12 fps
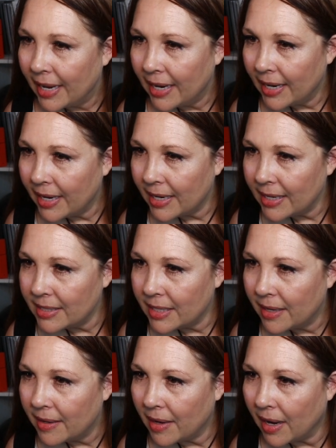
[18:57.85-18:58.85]

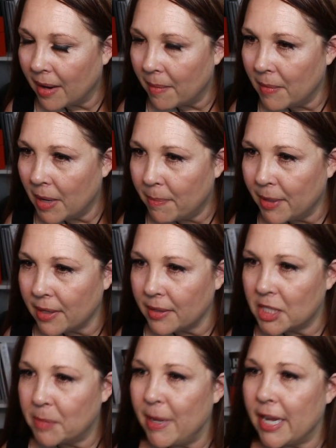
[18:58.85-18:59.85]
And
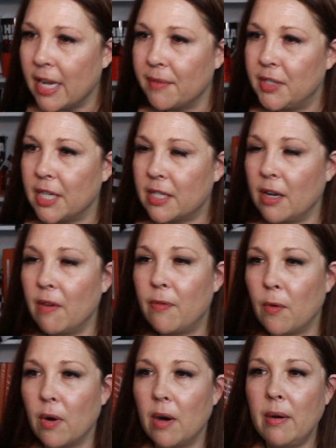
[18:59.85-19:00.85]
Bill, speaking of
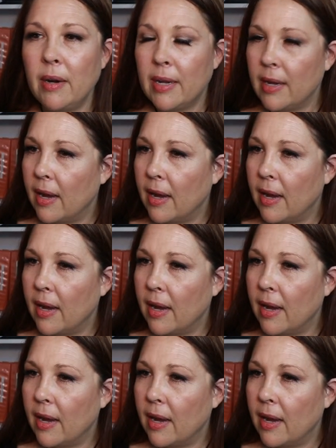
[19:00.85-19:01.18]
604,